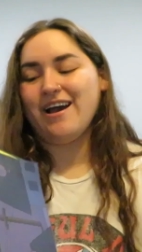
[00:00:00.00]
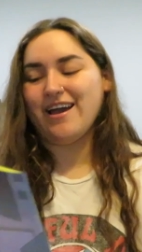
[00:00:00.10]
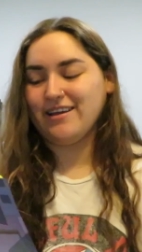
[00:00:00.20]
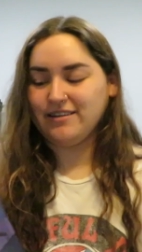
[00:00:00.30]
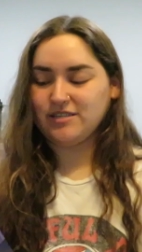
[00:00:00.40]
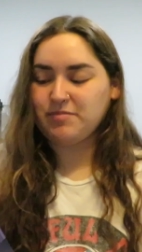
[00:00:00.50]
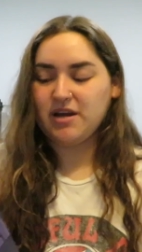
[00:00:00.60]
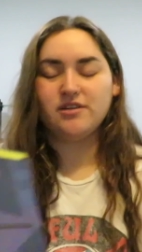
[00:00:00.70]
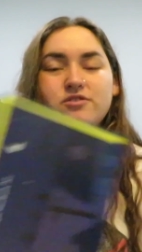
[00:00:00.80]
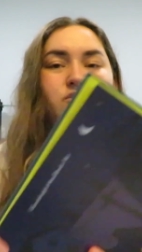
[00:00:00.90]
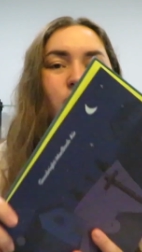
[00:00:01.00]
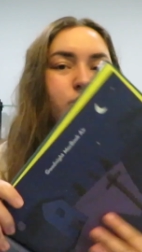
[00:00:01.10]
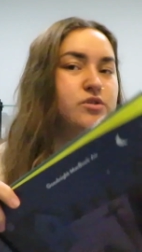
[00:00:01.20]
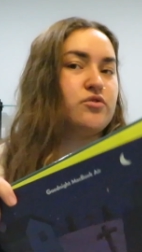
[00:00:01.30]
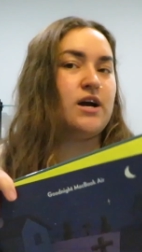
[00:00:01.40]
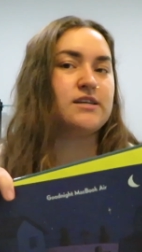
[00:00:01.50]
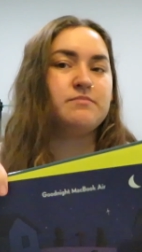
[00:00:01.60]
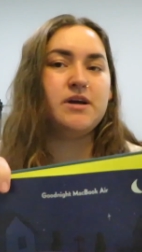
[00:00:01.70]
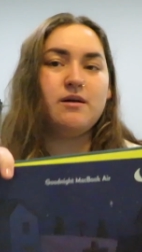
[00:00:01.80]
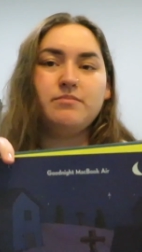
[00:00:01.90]
And this page always cracks
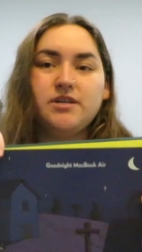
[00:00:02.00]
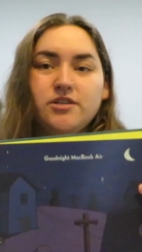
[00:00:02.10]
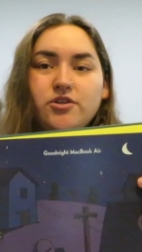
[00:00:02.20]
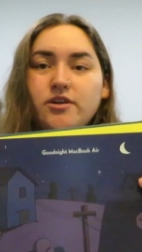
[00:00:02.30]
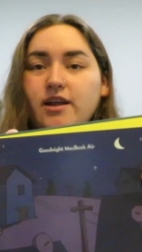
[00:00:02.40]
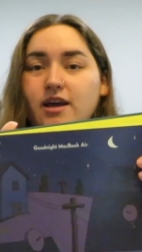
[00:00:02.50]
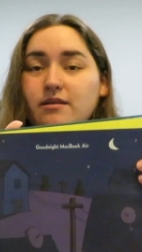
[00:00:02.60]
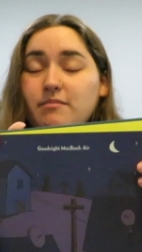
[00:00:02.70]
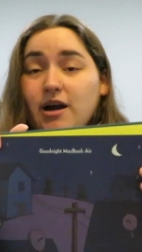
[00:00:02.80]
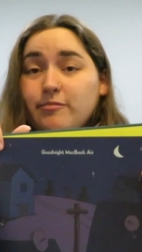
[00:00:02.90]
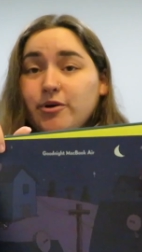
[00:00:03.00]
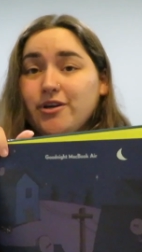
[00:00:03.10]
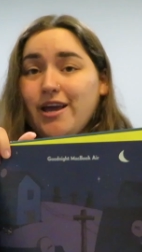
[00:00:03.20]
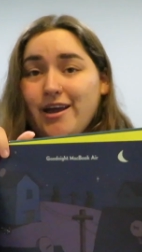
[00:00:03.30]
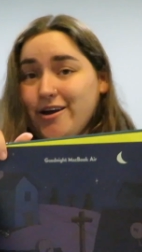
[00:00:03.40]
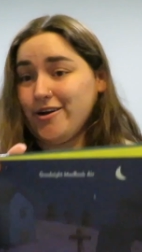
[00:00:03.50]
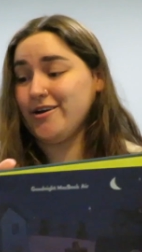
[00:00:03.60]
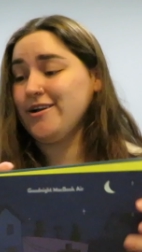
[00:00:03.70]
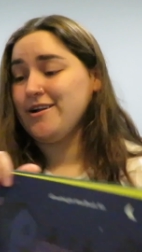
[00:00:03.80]
me up. Goodnight MacBook Air.